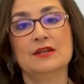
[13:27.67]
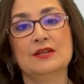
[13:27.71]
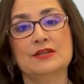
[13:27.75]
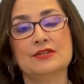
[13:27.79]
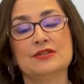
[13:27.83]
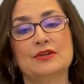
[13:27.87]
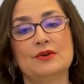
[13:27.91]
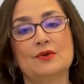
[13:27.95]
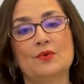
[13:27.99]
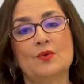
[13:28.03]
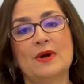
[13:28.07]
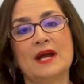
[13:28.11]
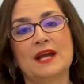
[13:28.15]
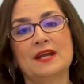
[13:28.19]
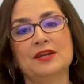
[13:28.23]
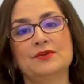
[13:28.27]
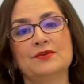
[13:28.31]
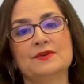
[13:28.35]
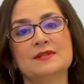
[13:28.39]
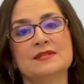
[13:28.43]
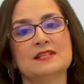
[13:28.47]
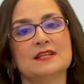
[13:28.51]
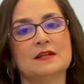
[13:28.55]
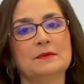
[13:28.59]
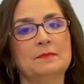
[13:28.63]
So why
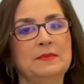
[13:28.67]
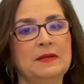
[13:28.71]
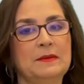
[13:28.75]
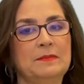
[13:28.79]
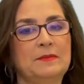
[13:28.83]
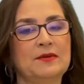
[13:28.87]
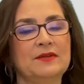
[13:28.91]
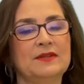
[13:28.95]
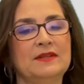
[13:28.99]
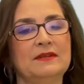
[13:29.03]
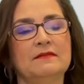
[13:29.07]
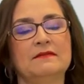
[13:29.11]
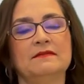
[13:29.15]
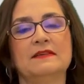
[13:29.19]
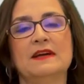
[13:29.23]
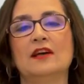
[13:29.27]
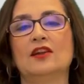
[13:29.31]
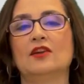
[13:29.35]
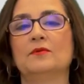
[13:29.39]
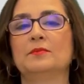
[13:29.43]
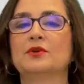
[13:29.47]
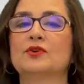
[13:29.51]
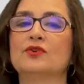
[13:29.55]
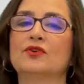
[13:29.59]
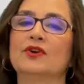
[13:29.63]
do some people
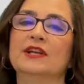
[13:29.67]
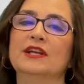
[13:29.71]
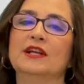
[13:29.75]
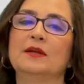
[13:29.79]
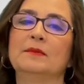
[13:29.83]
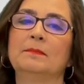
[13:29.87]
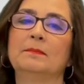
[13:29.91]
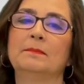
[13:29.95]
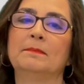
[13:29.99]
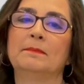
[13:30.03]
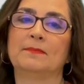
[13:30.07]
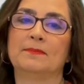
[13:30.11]
develop chronic